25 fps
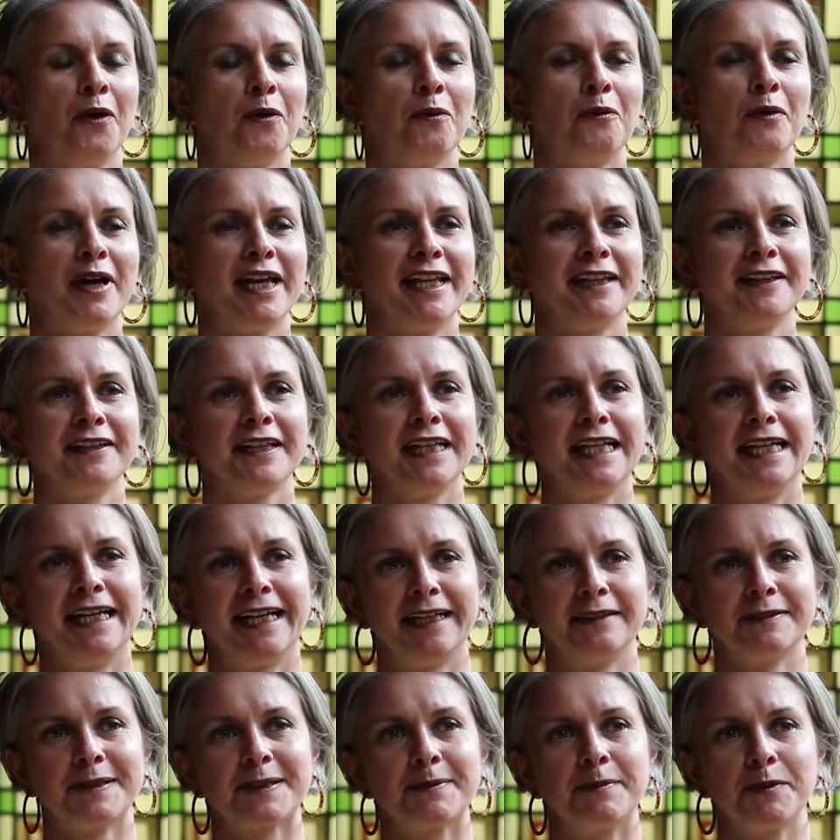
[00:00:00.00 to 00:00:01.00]
When the
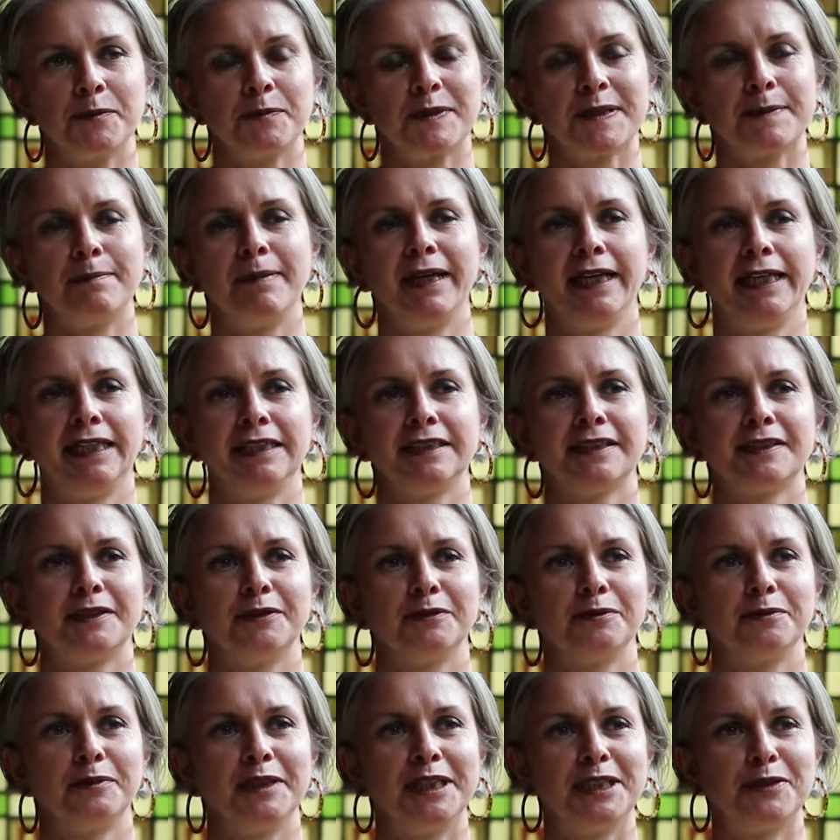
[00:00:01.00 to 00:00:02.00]
announcement was made that
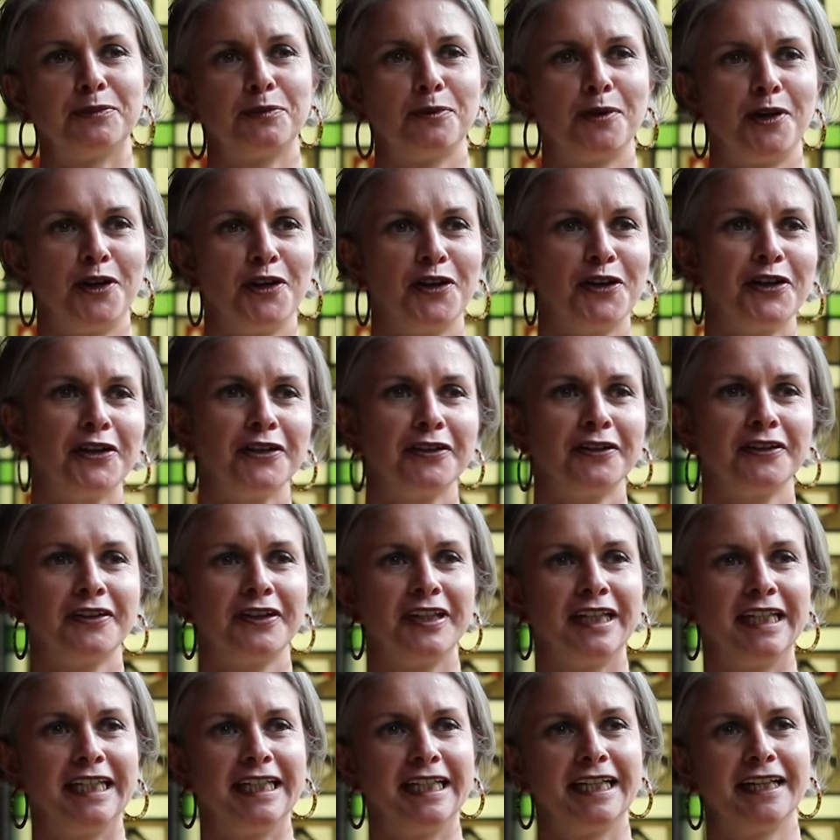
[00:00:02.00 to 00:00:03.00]
we'd won
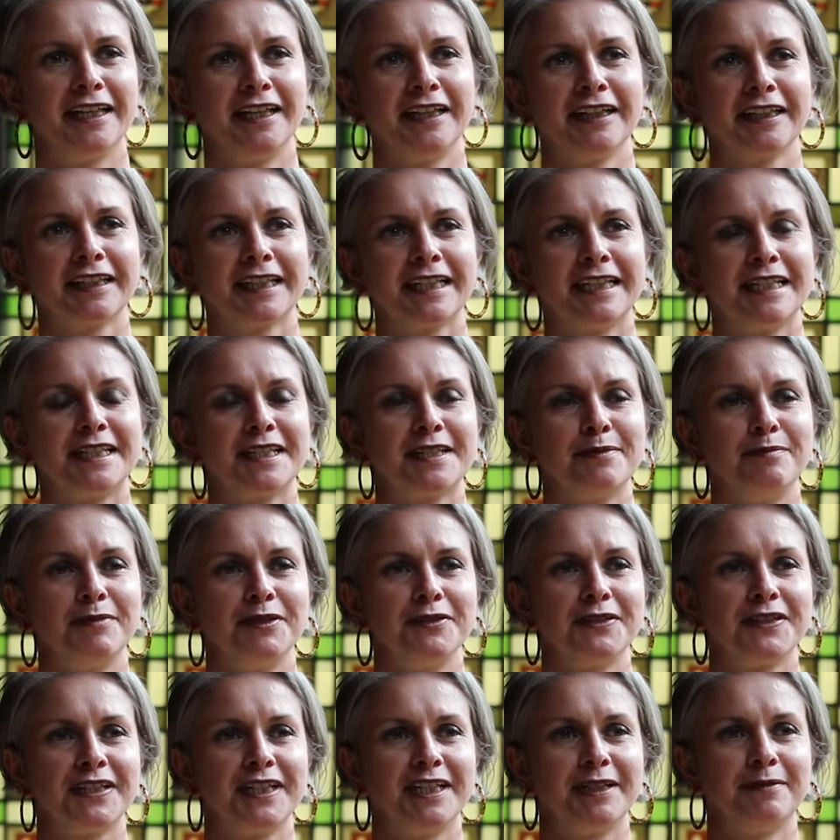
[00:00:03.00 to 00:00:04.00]
the Kids and
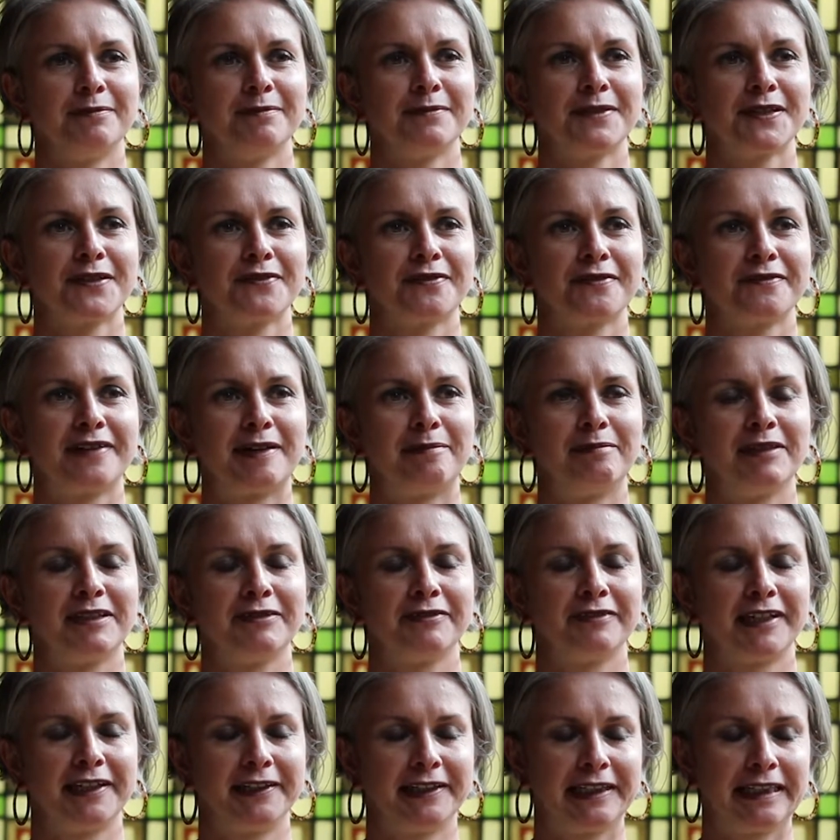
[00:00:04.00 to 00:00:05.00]
Museums Family
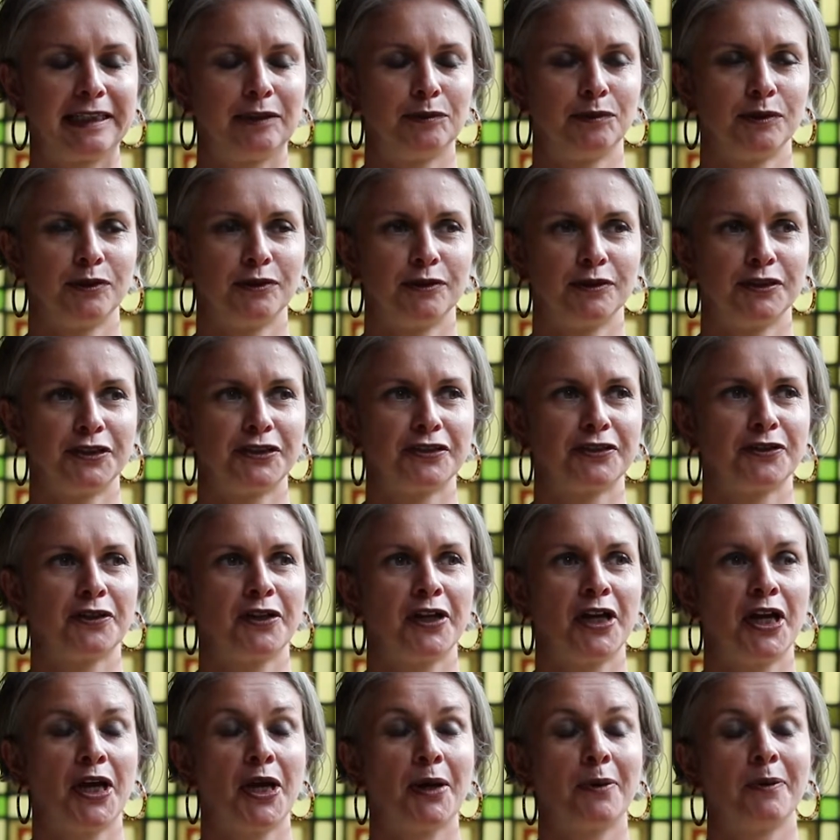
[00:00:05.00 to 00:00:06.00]
Friendly Award,
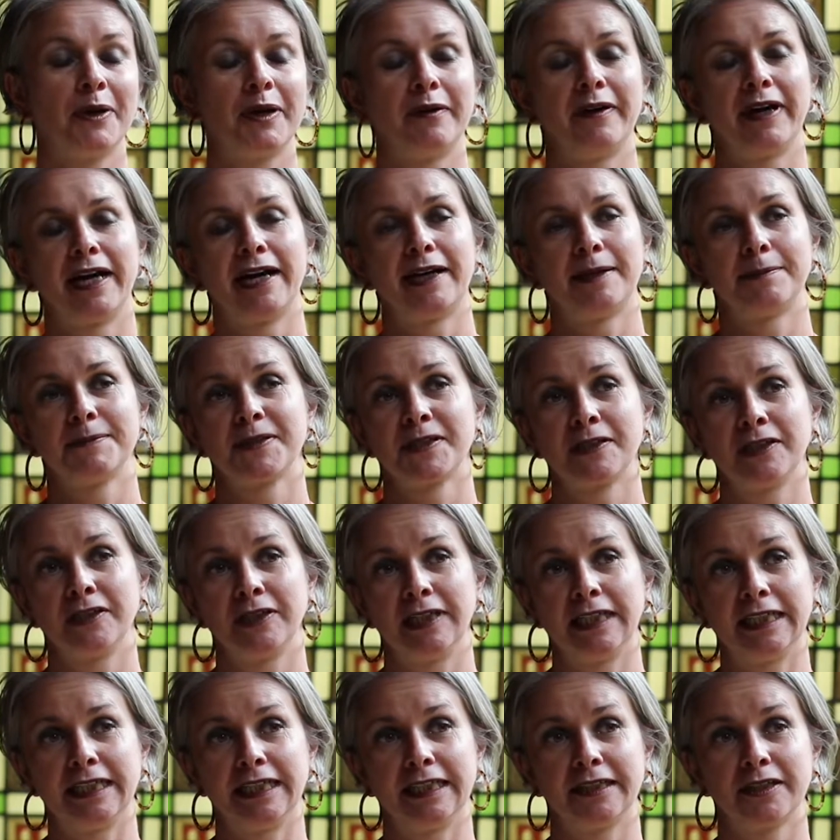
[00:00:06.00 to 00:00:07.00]
we were
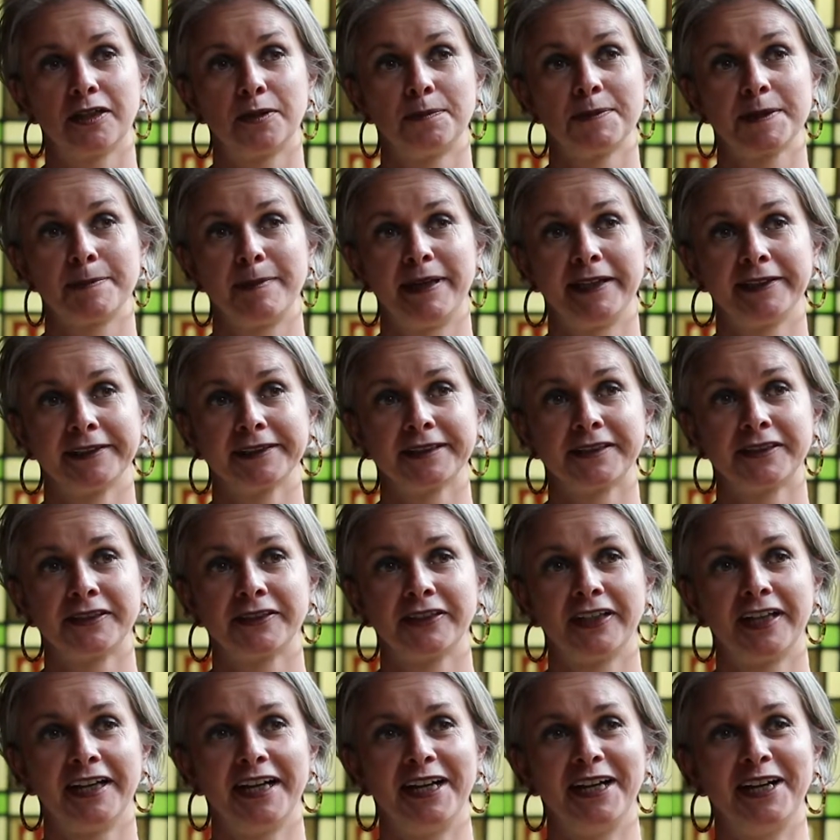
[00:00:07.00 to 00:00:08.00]
absolutely gobsmacked.
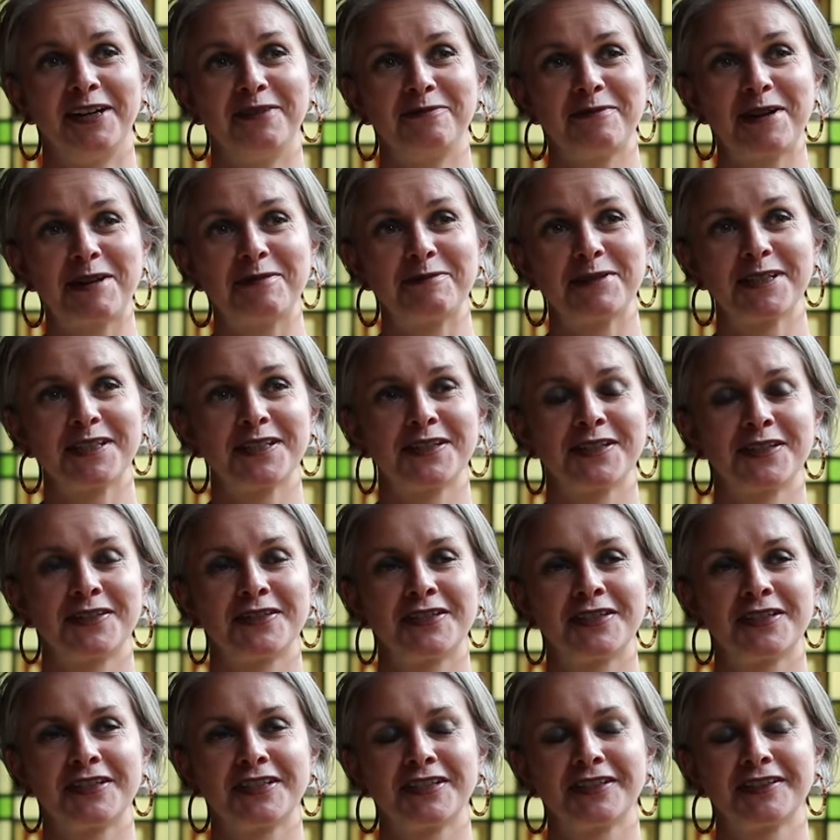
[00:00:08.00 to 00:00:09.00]
We were
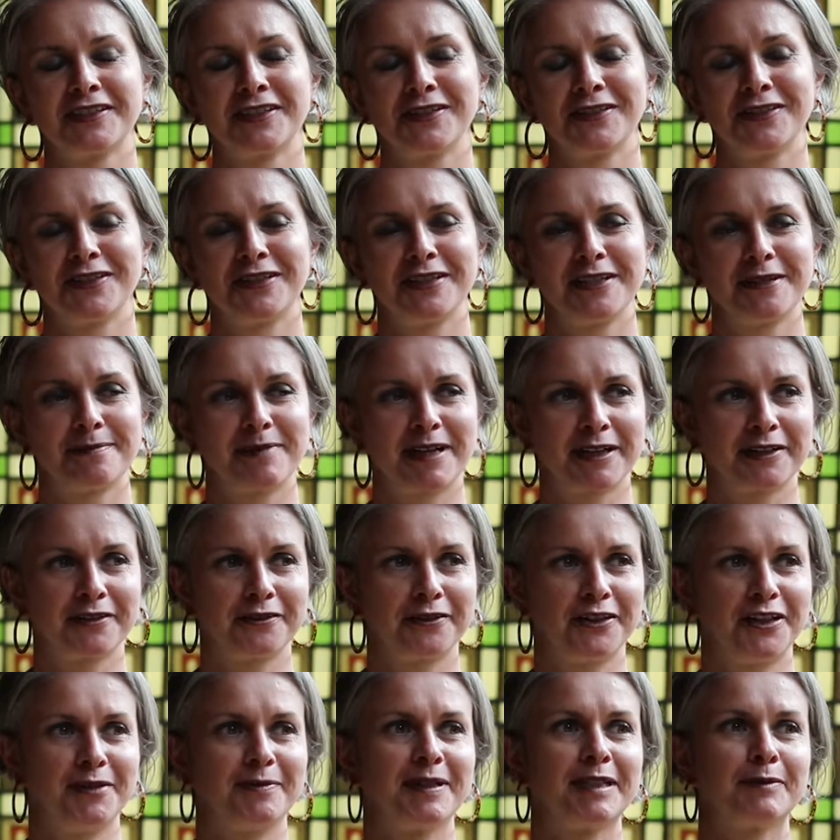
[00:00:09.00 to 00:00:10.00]
stood at the back of the
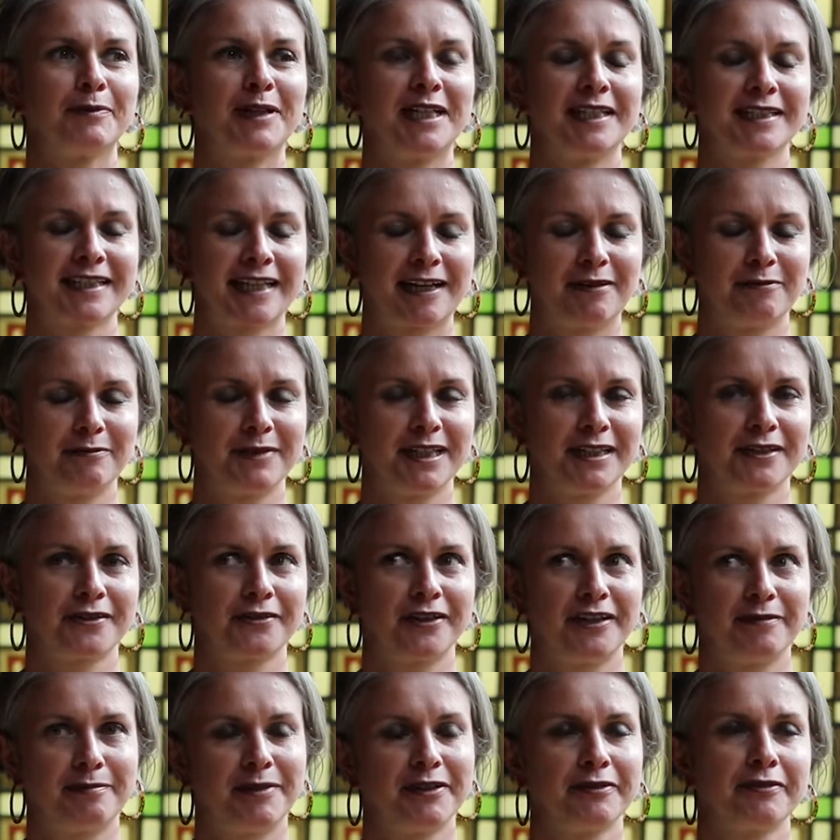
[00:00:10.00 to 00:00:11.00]
room. I went down with
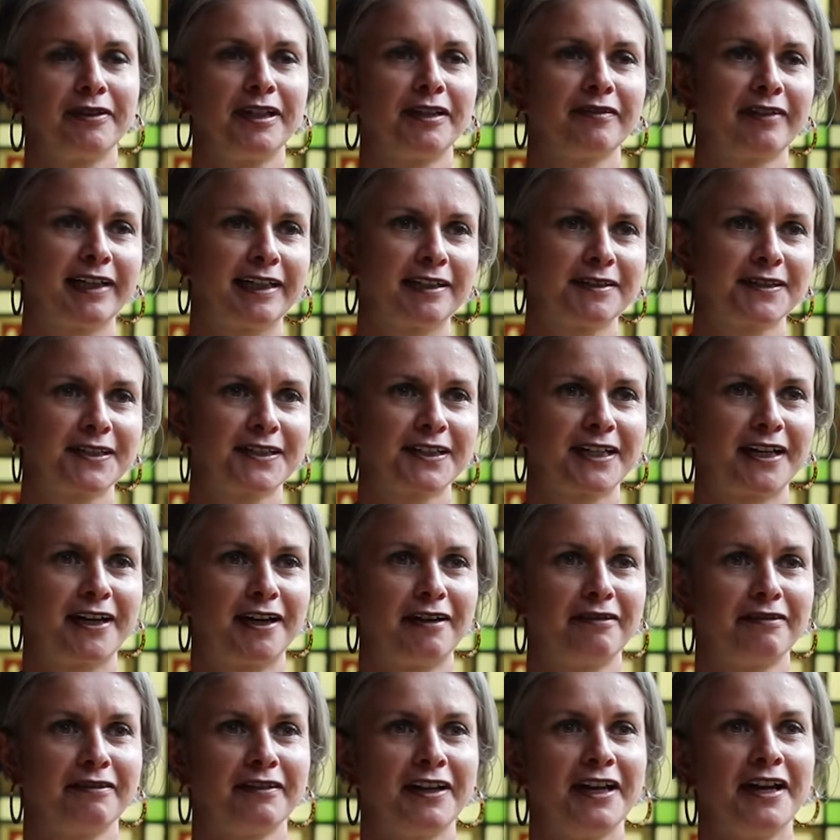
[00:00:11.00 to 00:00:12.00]
3 of my front of house
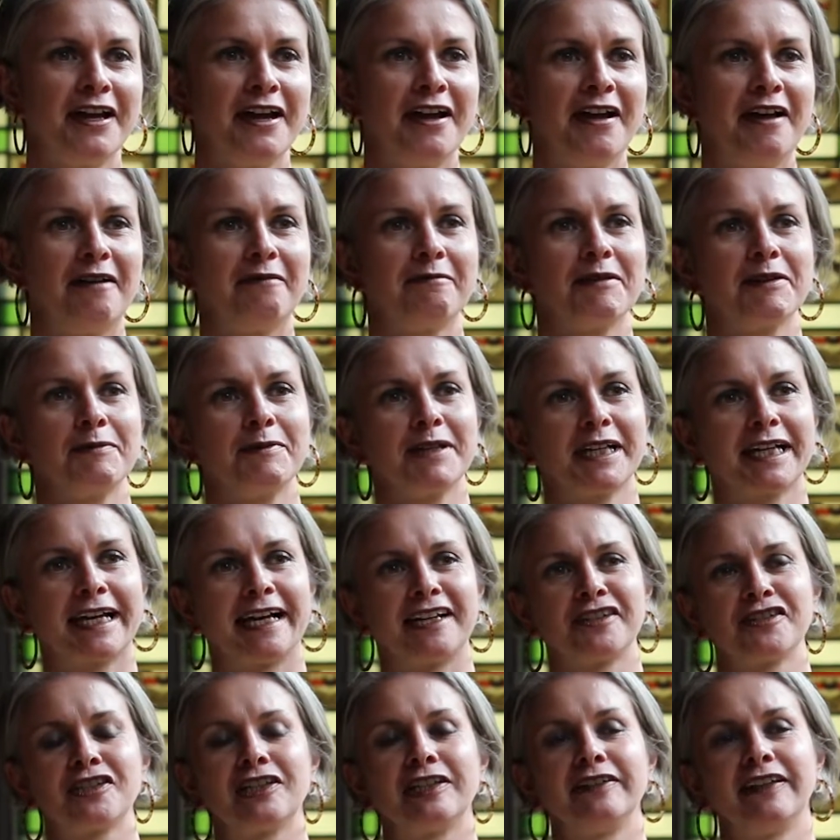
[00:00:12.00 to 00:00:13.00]
staff, and we were
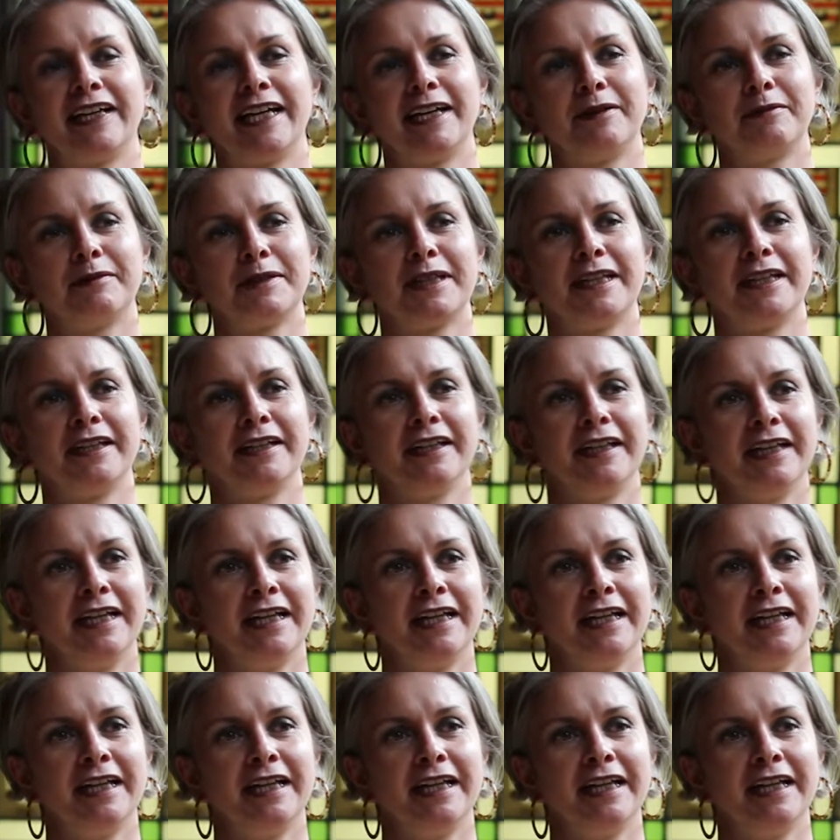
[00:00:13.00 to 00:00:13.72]
casually there with a